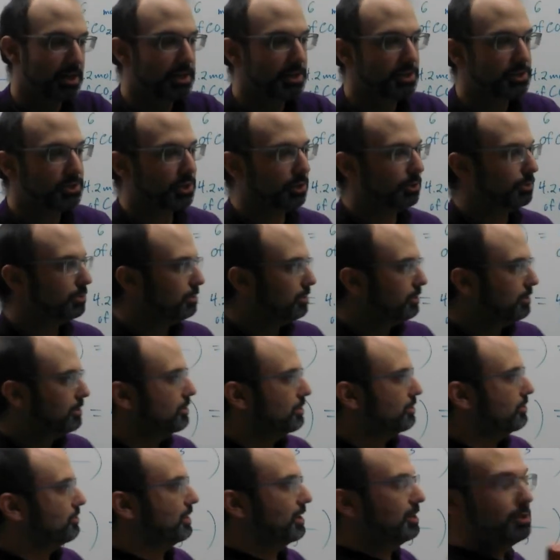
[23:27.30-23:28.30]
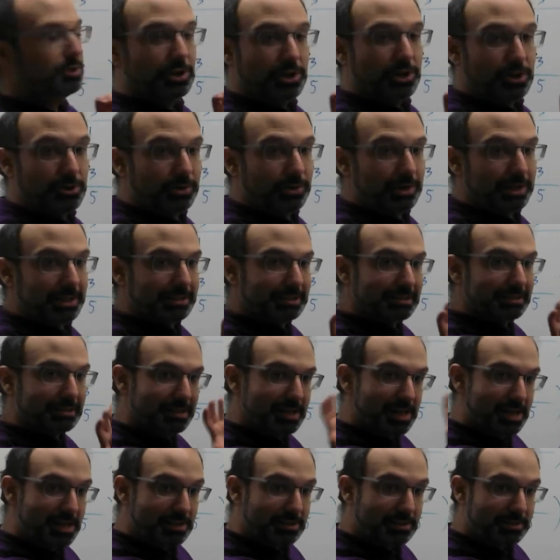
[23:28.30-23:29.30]
So there you go.
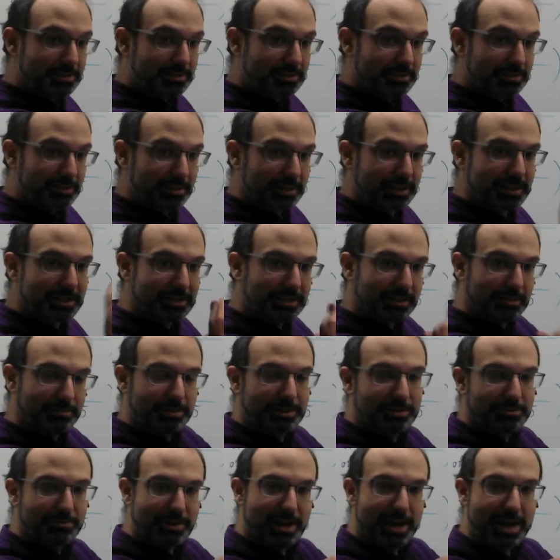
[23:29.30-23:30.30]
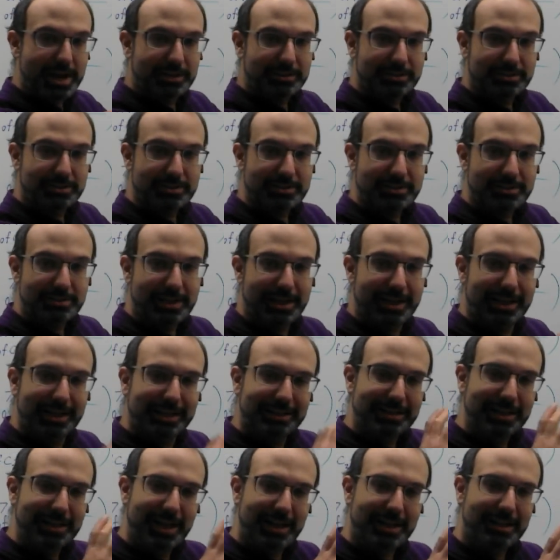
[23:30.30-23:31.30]
This is limiting reactants. And
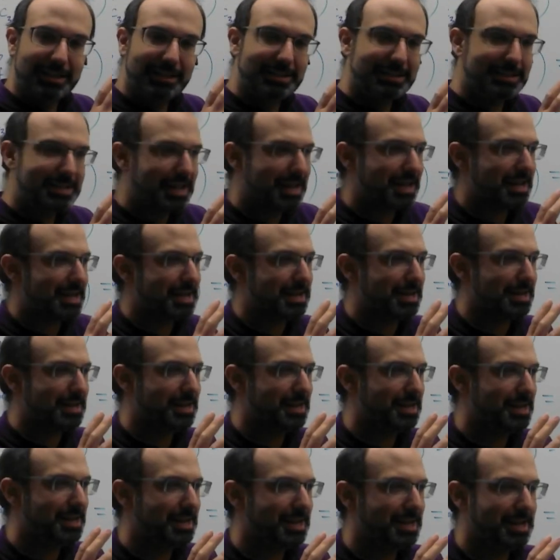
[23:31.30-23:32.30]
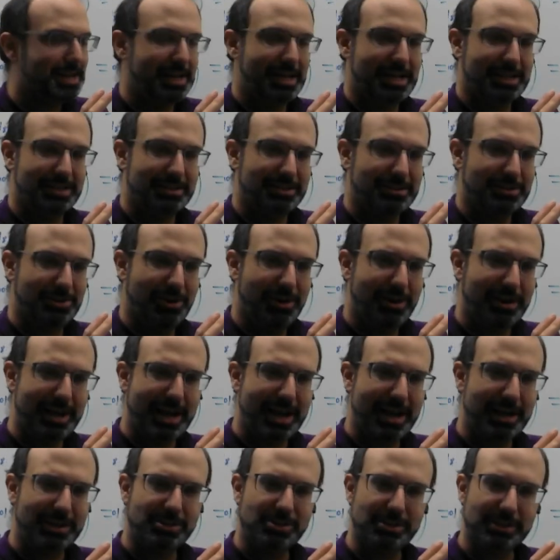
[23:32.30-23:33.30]
at the end of the day, it's not
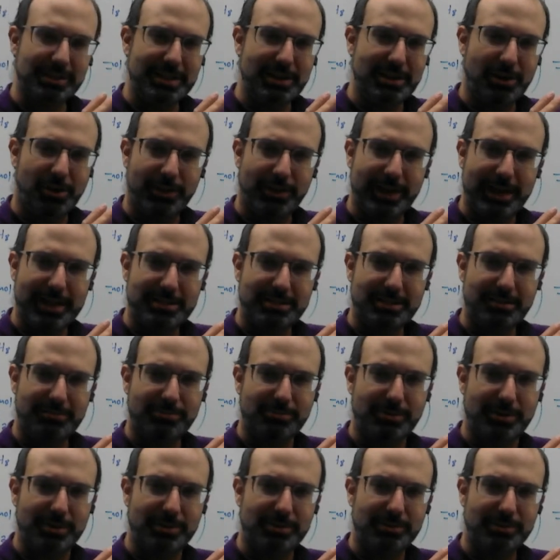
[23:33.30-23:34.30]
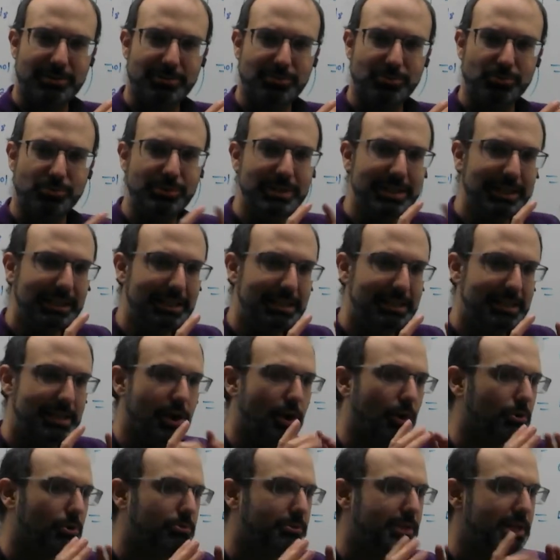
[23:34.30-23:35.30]
actually all that different. Really, the
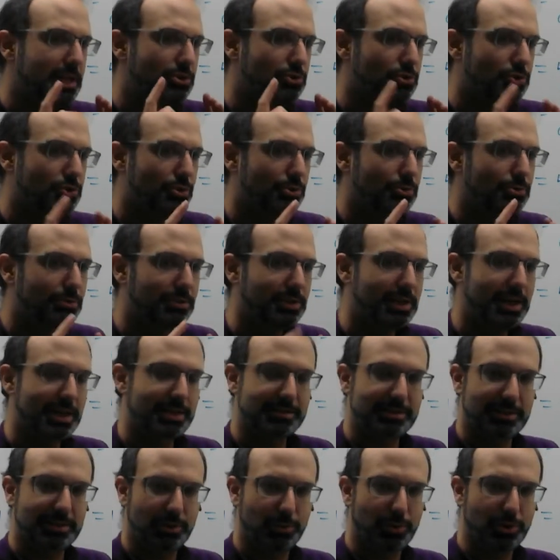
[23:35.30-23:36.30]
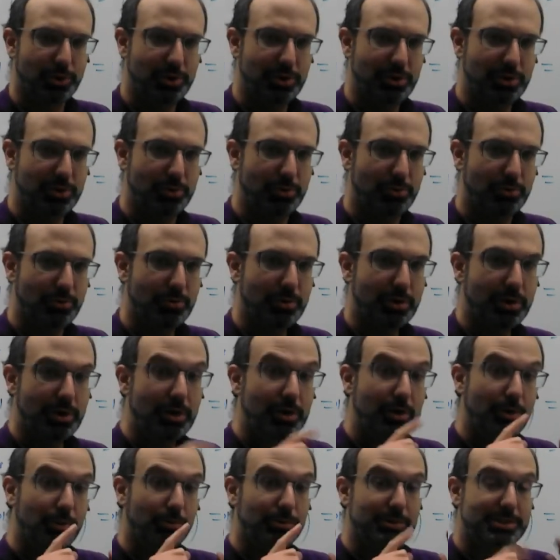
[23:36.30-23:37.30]
only 2 things that were new
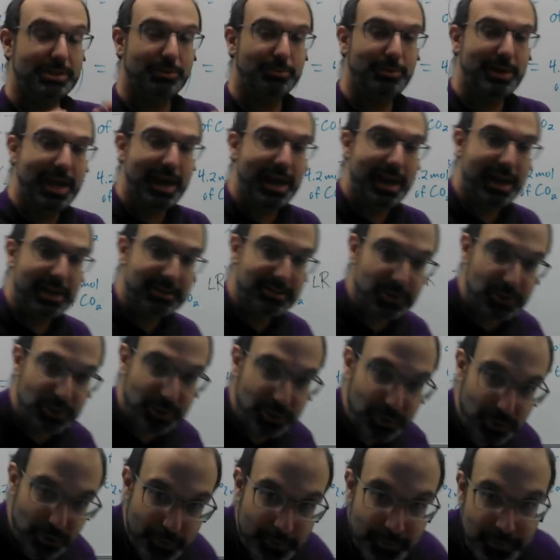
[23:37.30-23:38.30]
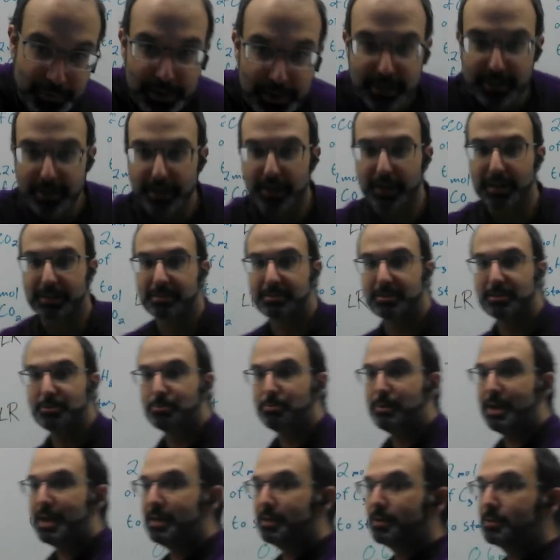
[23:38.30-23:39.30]
was that we had to do a
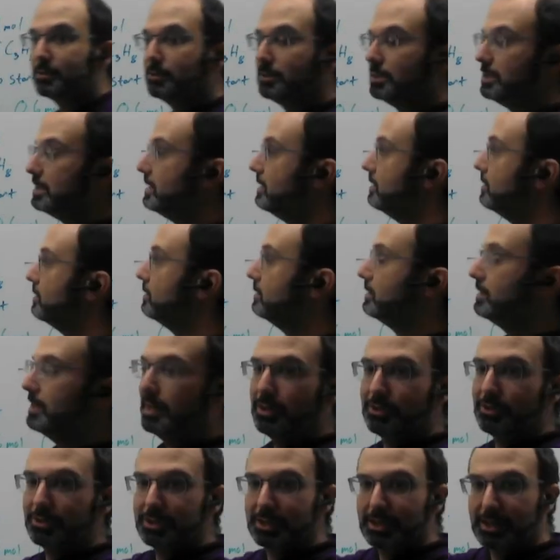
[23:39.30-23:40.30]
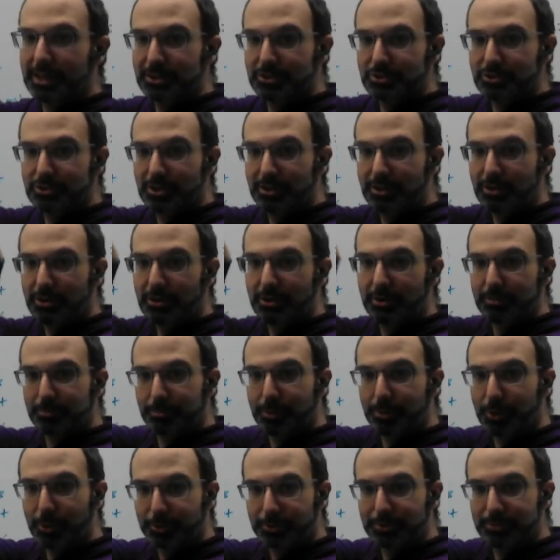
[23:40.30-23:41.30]
theoretical yield calculation on
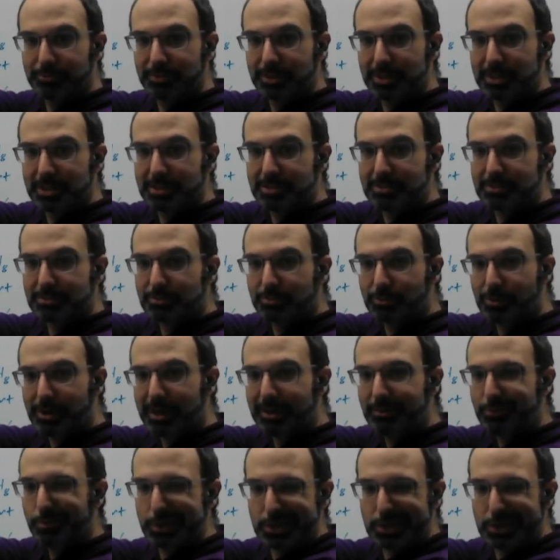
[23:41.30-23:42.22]
both of these, right?